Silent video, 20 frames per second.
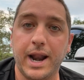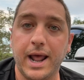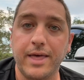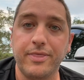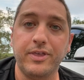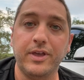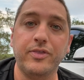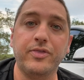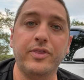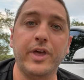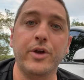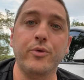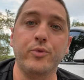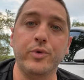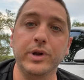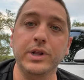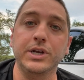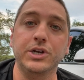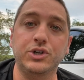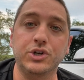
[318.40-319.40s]
I think they
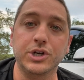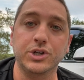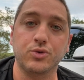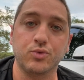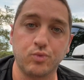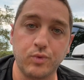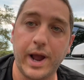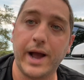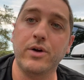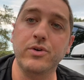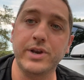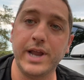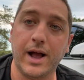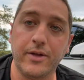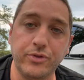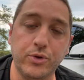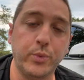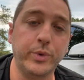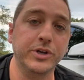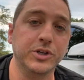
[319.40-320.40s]
really just round
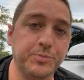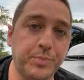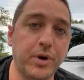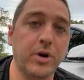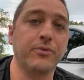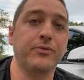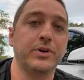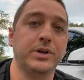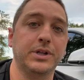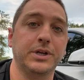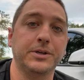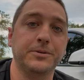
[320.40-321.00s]
out the wheels perfectly.